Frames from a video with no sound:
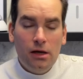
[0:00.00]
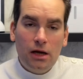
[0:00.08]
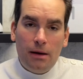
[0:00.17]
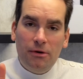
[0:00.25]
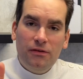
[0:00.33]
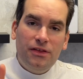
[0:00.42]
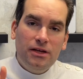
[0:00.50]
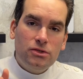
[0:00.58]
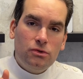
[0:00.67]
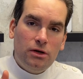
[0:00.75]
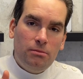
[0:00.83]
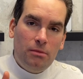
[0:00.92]
Couple of things
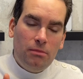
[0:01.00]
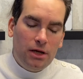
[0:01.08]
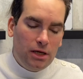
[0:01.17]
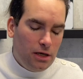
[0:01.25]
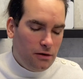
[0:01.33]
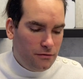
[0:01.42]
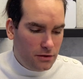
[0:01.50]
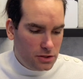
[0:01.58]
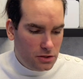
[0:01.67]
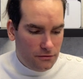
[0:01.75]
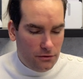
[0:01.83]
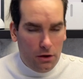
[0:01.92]
to remember here.
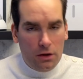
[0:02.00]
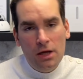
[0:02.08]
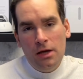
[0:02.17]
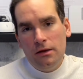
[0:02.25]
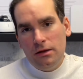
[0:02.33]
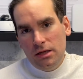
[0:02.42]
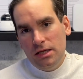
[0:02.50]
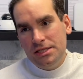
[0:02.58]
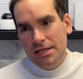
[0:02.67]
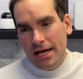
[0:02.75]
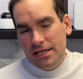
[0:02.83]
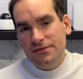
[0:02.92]
First of all, these
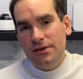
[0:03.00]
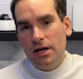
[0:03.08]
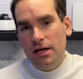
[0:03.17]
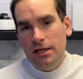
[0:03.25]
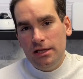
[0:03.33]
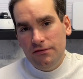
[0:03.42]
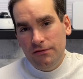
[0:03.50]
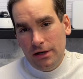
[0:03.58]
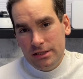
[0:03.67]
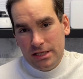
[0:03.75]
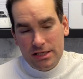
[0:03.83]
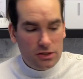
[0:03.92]
days Verkada
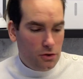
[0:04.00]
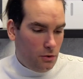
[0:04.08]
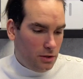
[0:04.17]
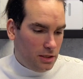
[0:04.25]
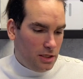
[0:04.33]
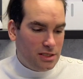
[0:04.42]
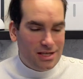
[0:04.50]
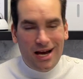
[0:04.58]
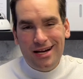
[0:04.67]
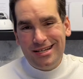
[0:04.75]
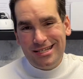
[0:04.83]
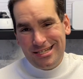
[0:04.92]
devices go in this
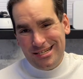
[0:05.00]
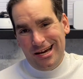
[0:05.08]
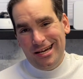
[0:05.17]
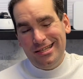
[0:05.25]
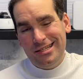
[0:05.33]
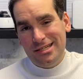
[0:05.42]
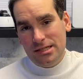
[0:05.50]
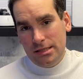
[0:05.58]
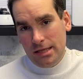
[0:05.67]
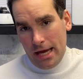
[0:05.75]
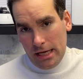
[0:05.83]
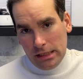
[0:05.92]
unassigned
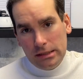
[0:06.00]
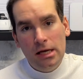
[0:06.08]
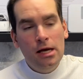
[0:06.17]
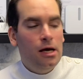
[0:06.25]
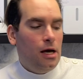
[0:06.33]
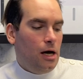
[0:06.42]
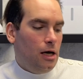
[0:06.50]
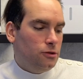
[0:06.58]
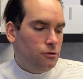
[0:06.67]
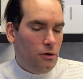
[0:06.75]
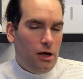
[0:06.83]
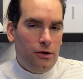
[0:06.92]
state uh,
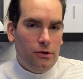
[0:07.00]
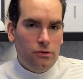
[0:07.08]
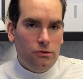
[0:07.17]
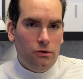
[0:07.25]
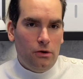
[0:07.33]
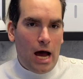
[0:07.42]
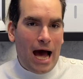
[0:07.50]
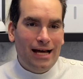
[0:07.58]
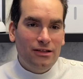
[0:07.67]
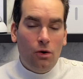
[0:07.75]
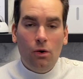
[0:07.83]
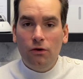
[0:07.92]
to allow you to
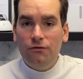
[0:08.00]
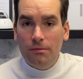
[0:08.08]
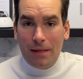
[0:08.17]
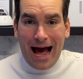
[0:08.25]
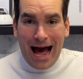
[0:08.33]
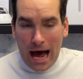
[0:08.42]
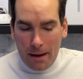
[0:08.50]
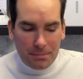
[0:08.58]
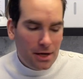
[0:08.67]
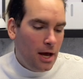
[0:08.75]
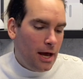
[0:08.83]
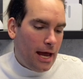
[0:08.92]
add all of them
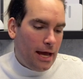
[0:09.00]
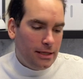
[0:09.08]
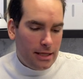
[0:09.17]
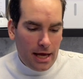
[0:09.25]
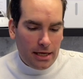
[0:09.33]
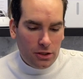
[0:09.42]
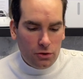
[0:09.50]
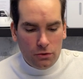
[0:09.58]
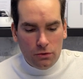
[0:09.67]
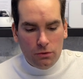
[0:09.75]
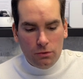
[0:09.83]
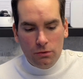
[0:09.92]
up and then
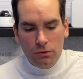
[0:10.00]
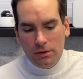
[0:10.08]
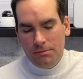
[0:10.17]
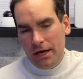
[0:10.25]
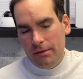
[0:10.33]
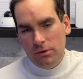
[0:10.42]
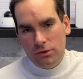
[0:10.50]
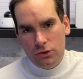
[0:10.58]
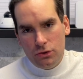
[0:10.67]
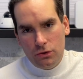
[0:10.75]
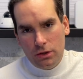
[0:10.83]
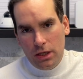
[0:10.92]
you will be able
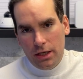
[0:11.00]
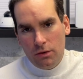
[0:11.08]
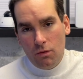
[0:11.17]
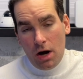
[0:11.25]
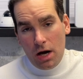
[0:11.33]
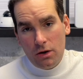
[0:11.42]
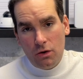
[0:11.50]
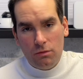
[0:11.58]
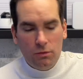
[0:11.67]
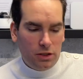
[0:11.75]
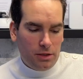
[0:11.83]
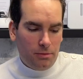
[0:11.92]
to click one or
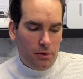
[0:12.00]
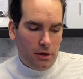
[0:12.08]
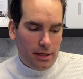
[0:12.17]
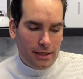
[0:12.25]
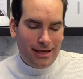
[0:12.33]
multiple and